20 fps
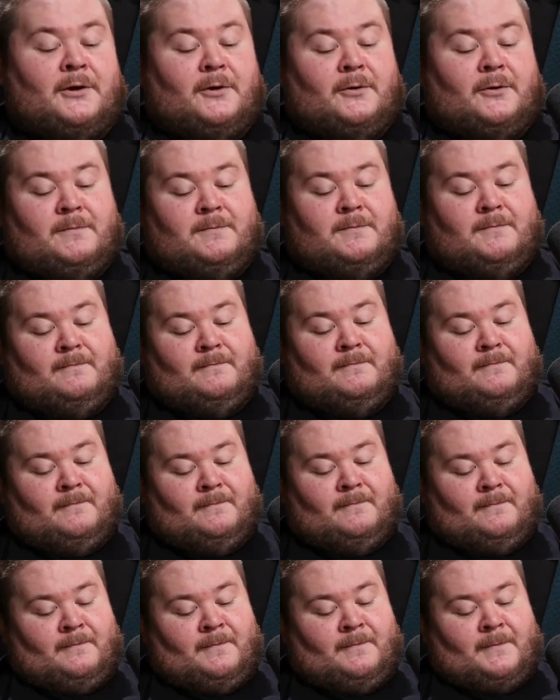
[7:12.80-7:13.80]
No?
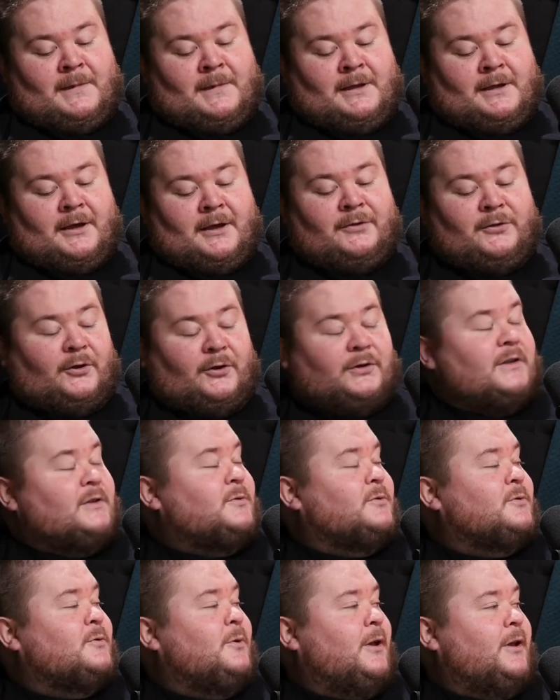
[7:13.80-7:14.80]
I thought
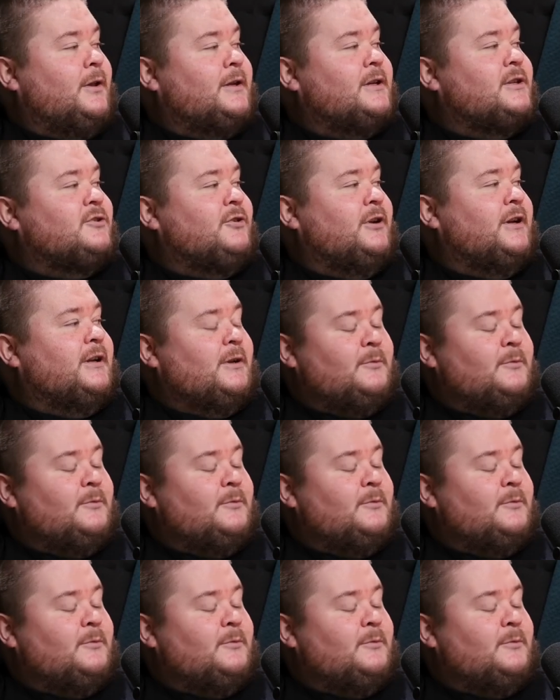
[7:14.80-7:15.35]
this was Quality Street.